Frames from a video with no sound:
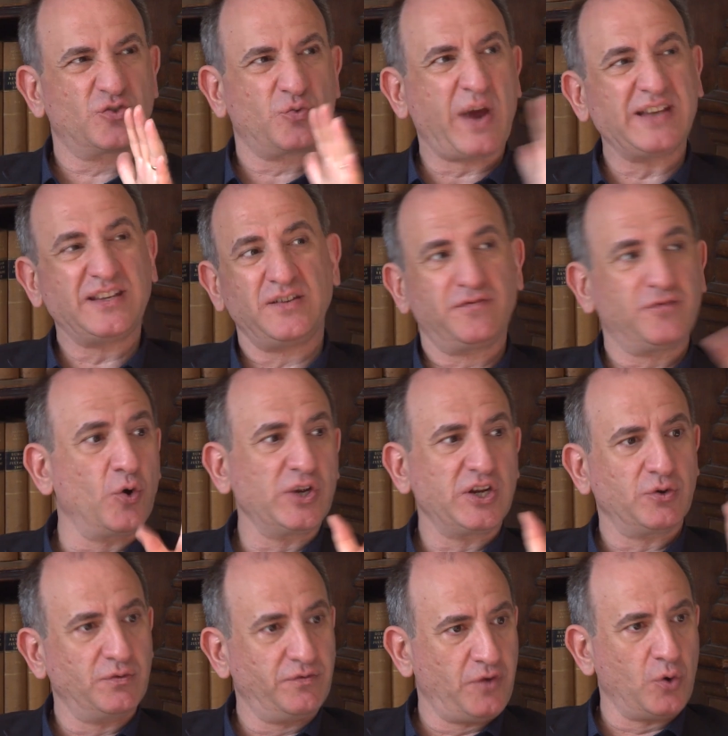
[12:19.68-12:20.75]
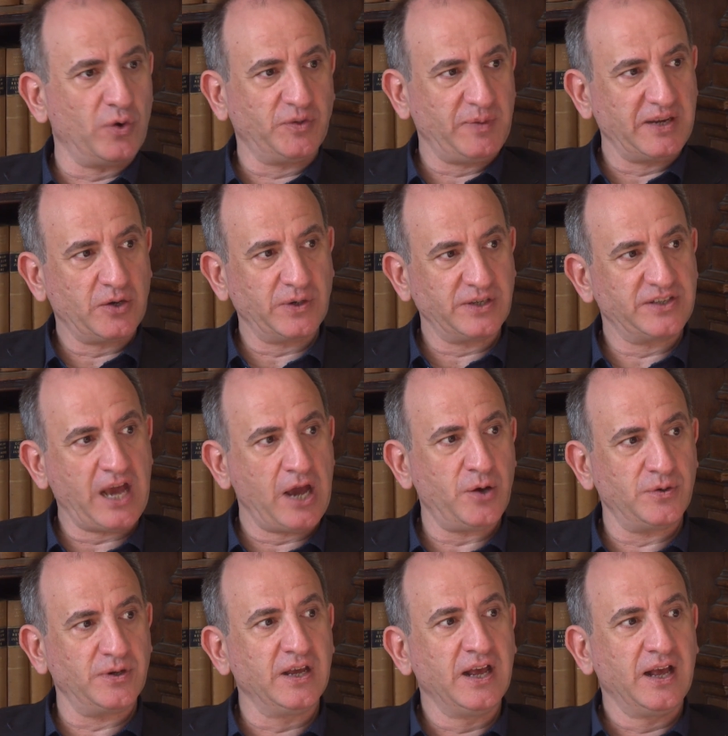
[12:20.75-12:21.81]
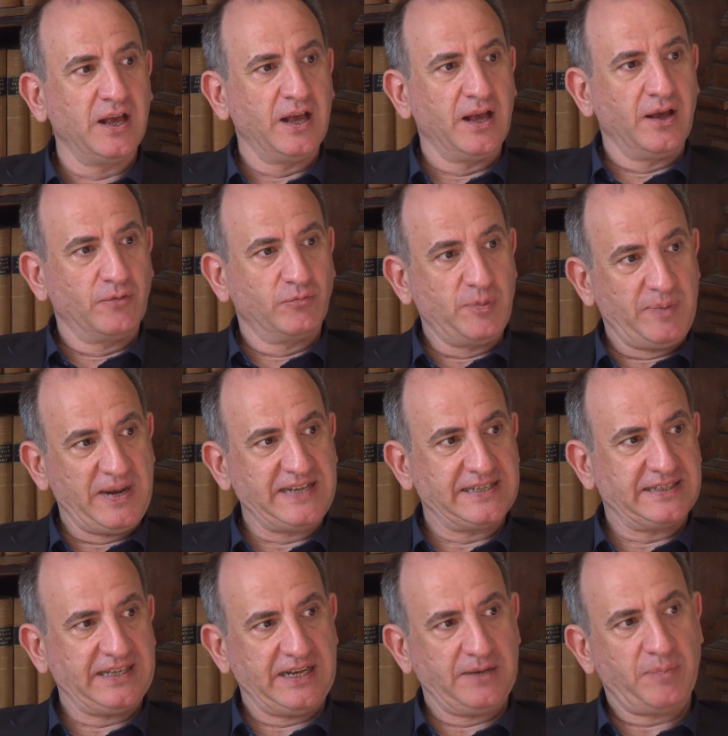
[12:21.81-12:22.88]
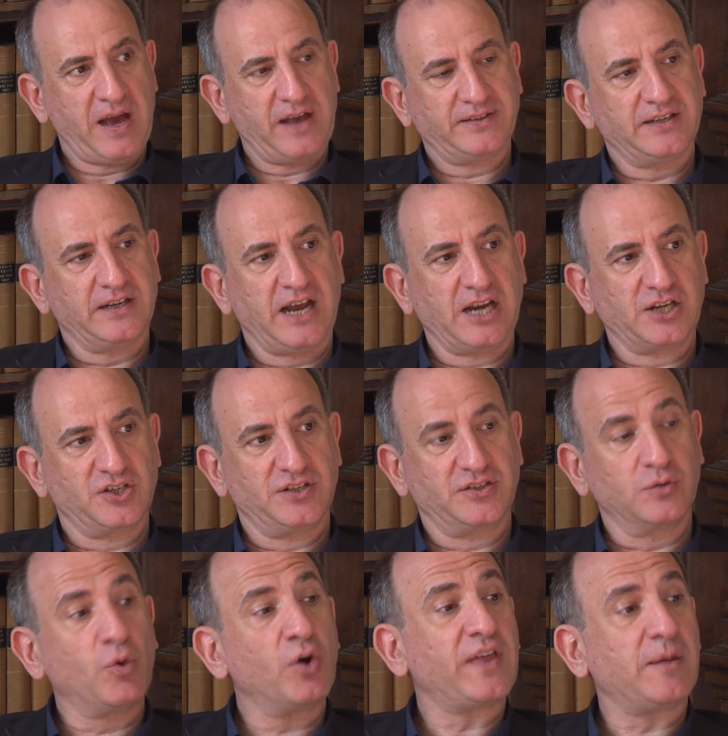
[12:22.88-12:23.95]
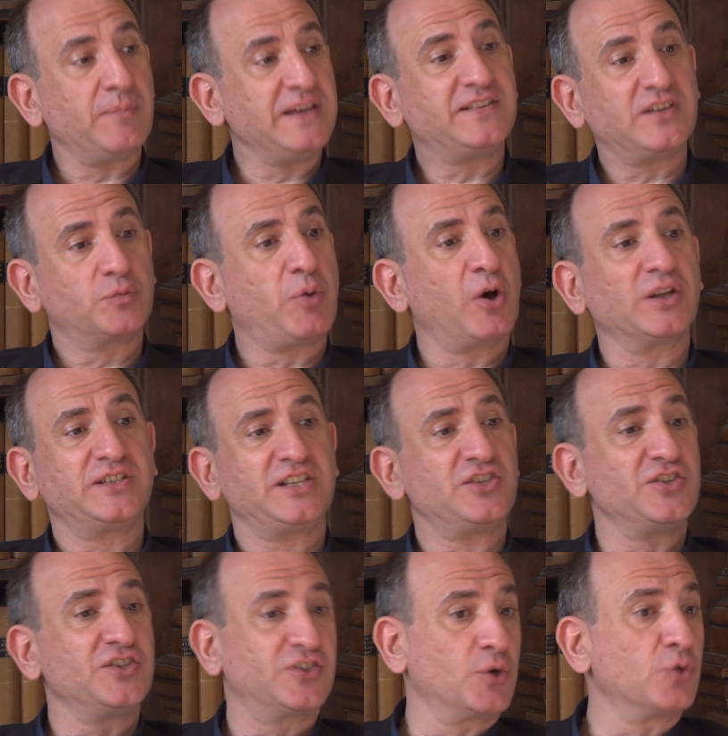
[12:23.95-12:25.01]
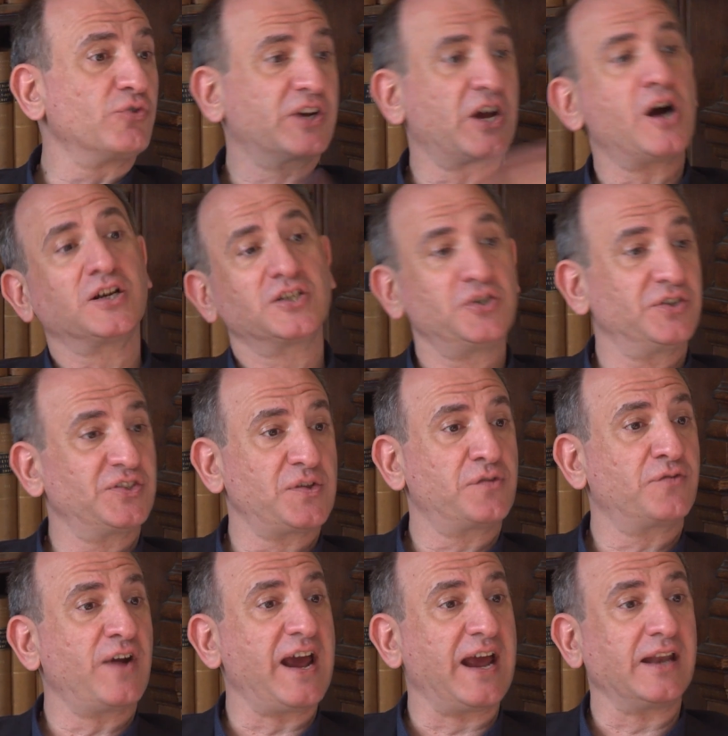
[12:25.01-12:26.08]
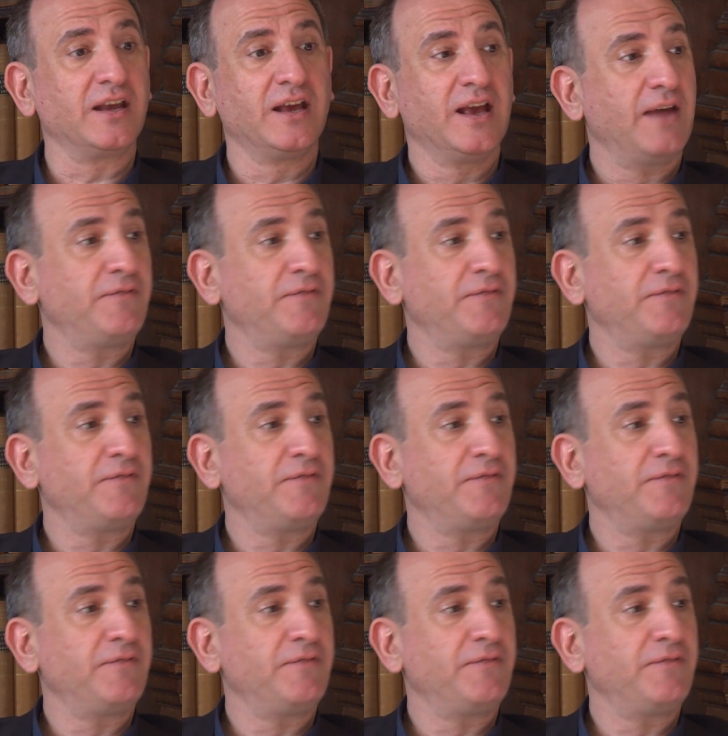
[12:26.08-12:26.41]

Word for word: twenty-four-year-old vote has been going down repeatedly in past elections, and what that means is politicians don't regard you as a threat.